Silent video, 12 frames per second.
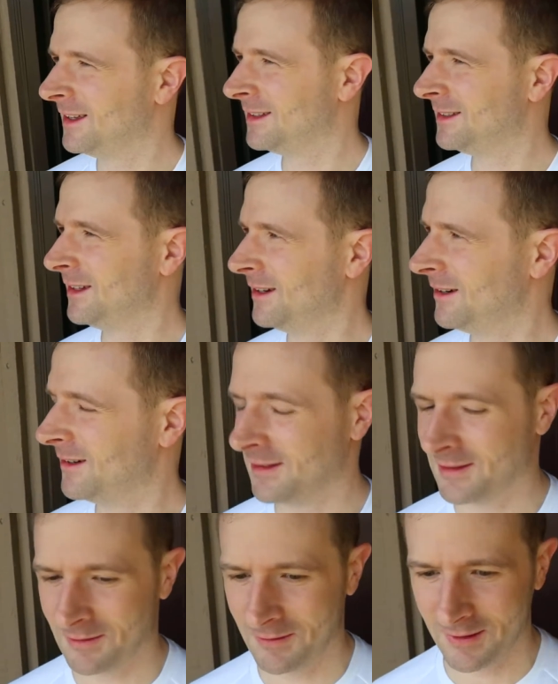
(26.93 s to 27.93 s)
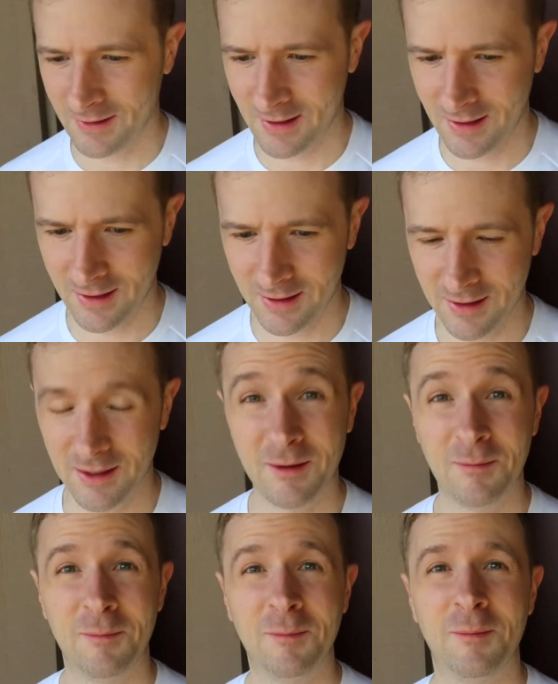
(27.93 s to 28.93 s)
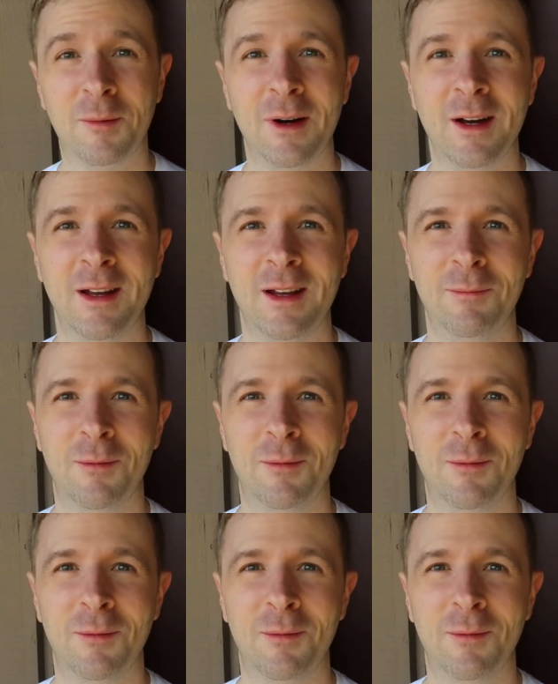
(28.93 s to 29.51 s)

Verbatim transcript: So it's a really uh, pretty